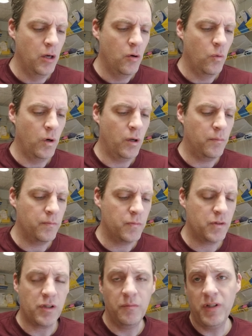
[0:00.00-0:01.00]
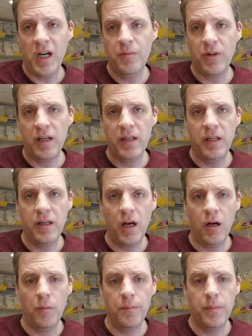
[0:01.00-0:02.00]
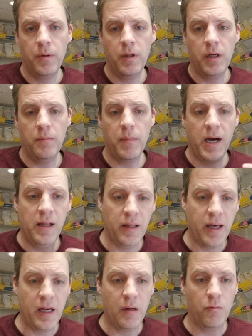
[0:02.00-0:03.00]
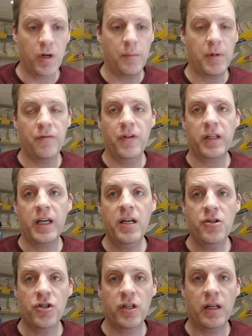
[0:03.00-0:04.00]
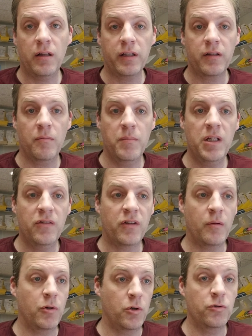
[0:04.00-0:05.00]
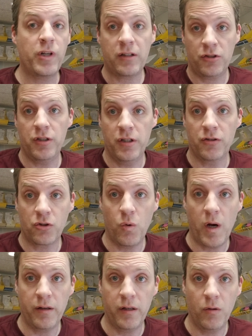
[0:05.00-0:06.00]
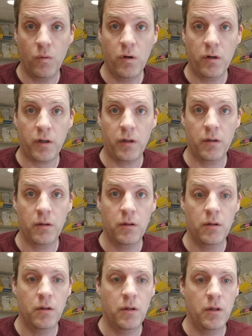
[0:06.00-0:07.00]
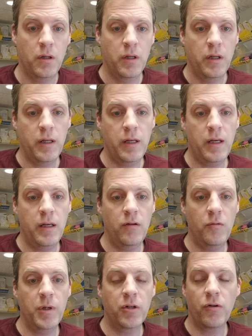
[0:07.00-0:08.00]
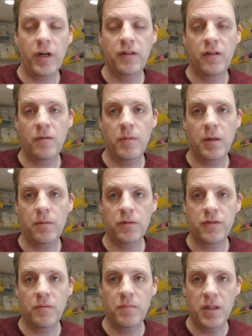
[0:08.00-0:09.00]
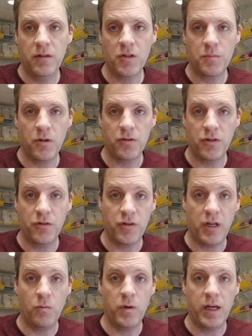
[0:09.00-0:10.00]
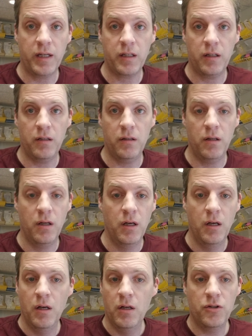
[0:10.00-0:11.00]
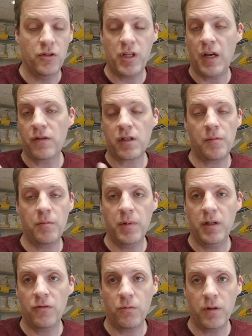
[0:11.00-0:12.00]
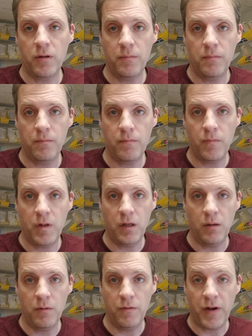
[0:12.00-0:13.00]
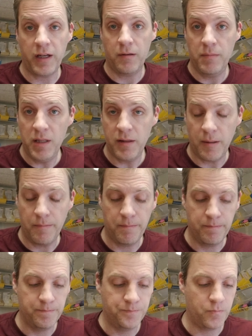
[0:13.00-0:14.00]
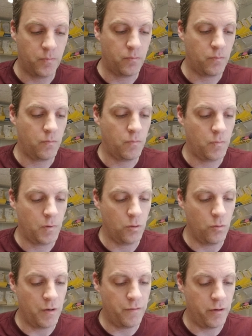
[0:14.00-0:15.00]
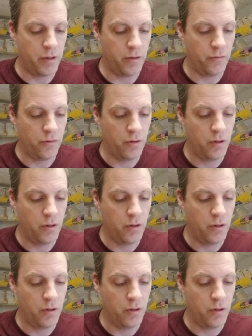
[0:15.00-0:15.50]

"Well, sometimes I need help in my lab when I'm on vacation. I'd like to meet someone who actually does quality work. And it would be great to be able to meet this person. Is there any way I can just have a couple minutes with them, if I can meet them?" Whoever it is.